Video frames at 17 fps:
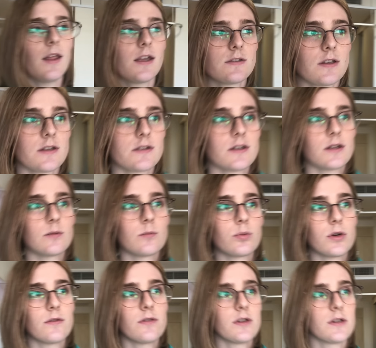as I said in
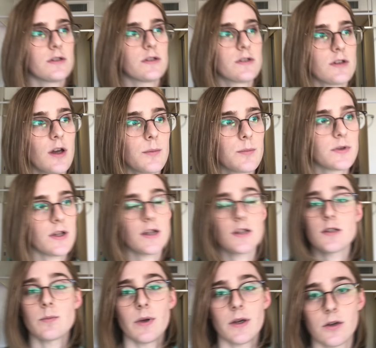previous
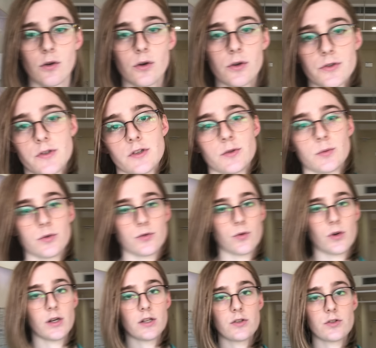updates, my coccyx was
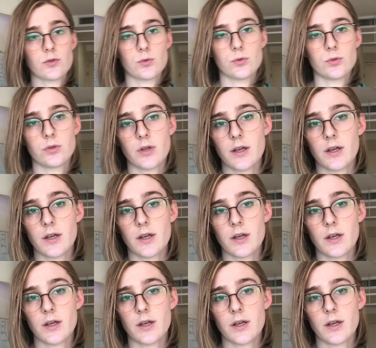really sore,